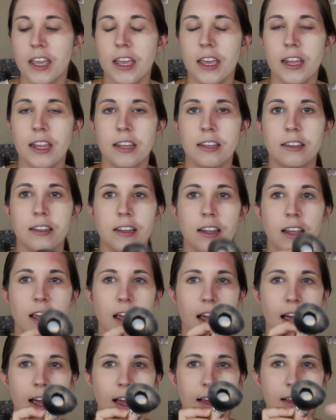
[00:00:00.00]
It
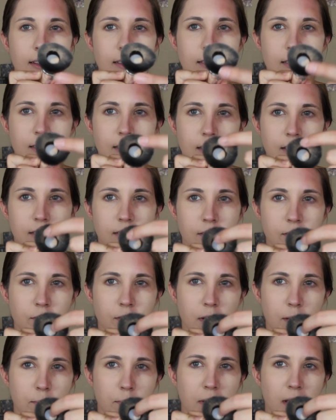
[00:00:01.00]
has this little
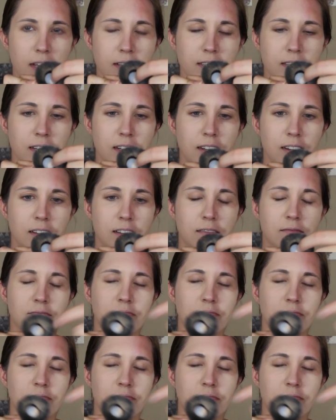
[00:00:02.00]
like plastic,